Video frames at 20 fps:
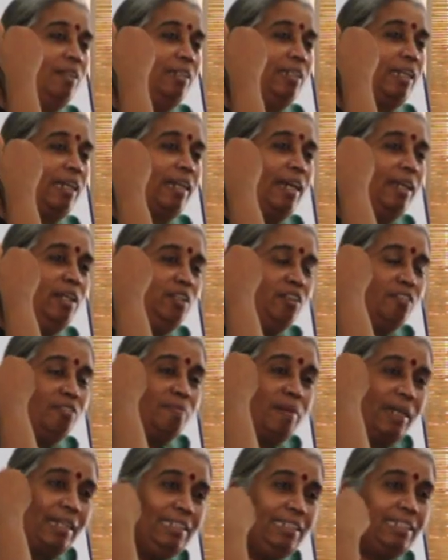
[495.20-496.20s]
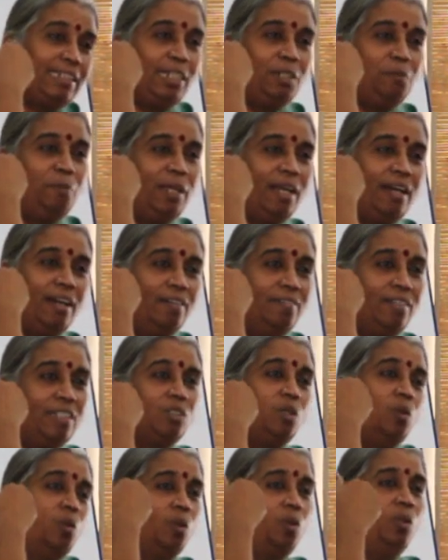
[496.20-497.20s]
The kind of mindset we have
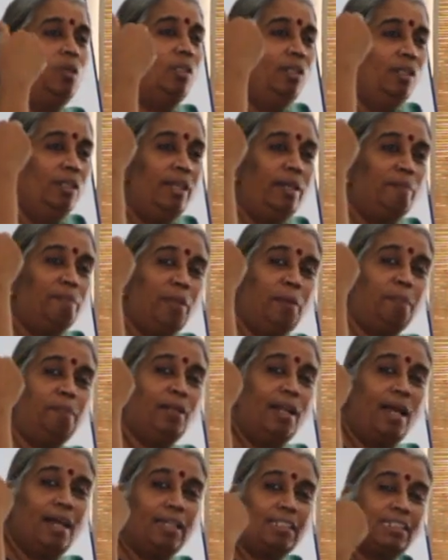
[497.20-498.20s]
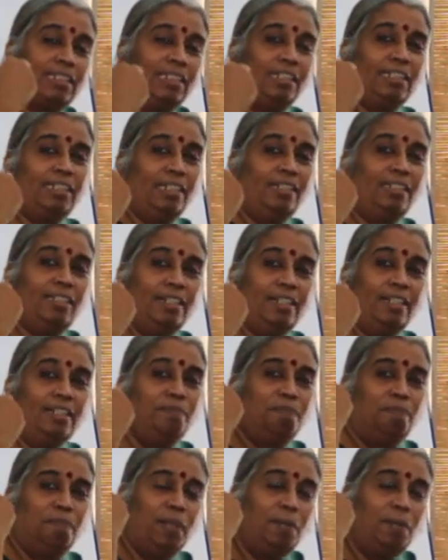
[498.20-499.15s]
is, people access internet,